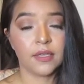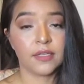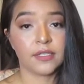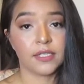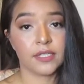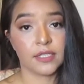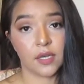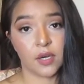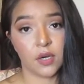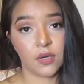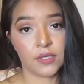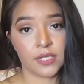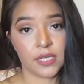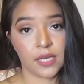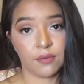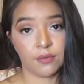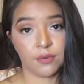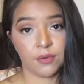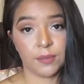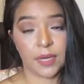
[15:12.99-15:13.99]
Does the
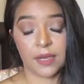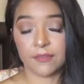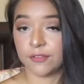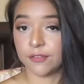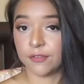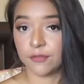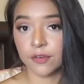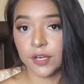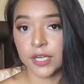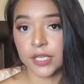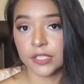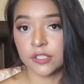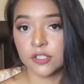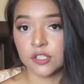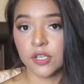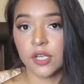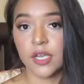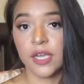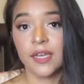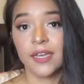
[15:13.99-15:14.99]
hotel room have a
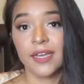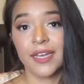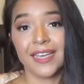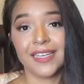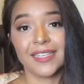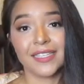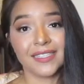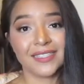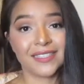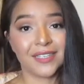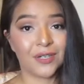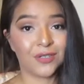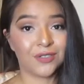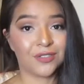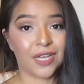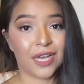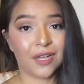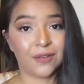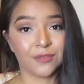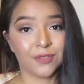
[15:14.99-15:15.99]
fridge? And does the
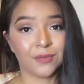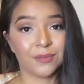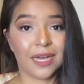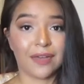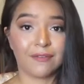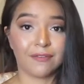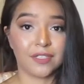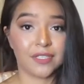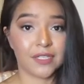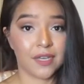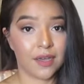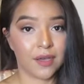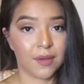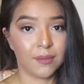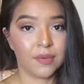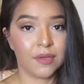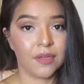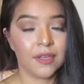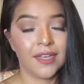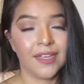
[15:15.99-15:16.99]
hotel room have a tub?